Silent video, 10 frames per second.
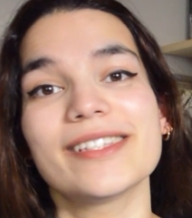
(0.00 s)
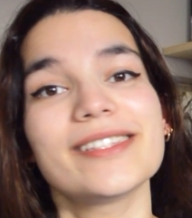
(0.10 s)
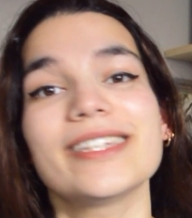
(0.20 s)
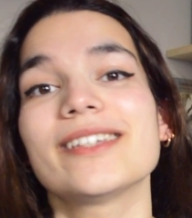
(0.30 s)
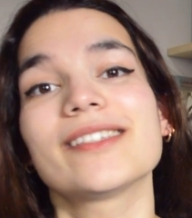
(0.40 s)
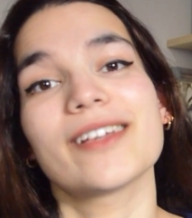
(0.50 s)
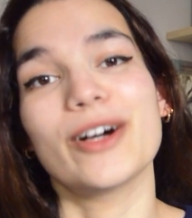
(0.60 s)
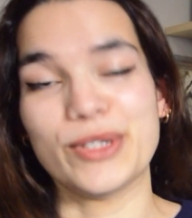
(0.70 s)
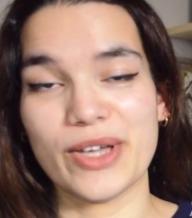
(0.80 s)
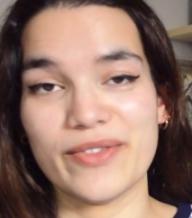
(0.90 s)
seeks
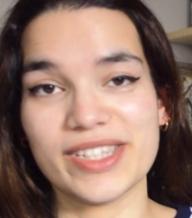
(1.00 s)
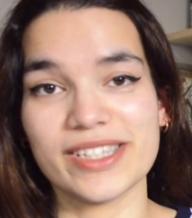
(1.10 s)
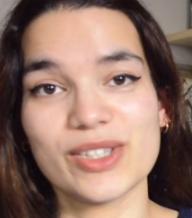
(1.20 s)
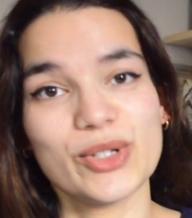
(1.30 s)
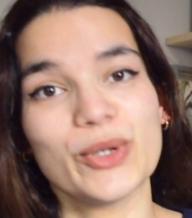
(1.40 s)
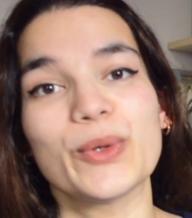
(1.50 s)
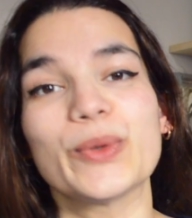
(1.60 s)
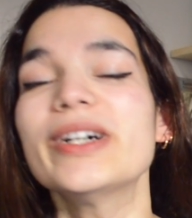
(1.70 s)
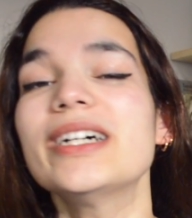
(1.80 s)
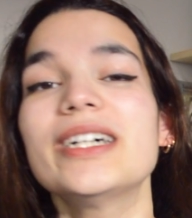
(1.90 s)
her services
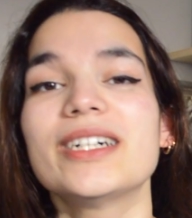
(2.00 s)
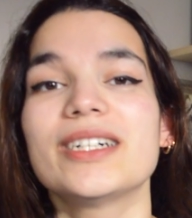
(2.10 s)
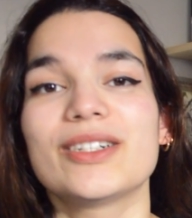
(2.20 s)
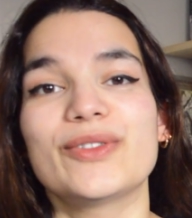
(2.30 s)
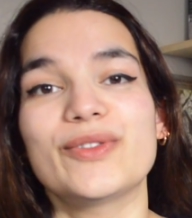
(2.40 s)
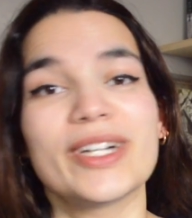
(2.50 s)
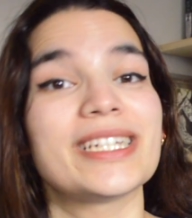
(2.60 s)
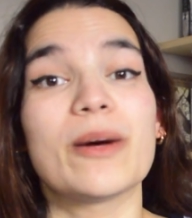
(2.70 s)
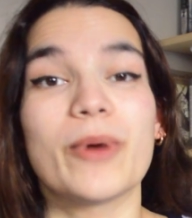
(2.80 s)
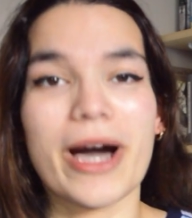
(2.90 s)
to find
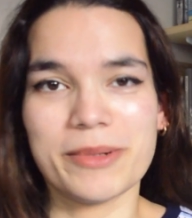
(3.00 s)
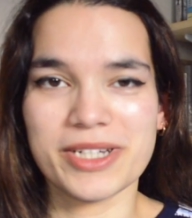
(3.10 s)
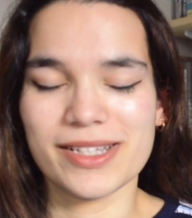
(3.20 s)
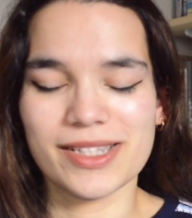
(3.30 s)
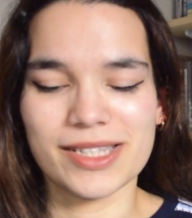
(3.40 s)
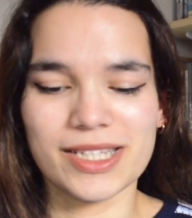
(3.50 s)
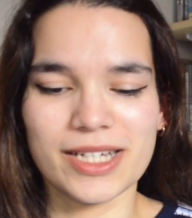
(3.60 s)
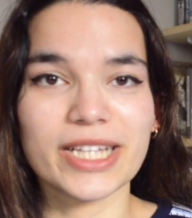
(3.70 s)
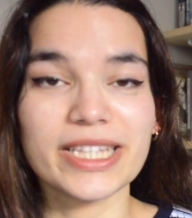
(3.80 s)
out what happened to her sister.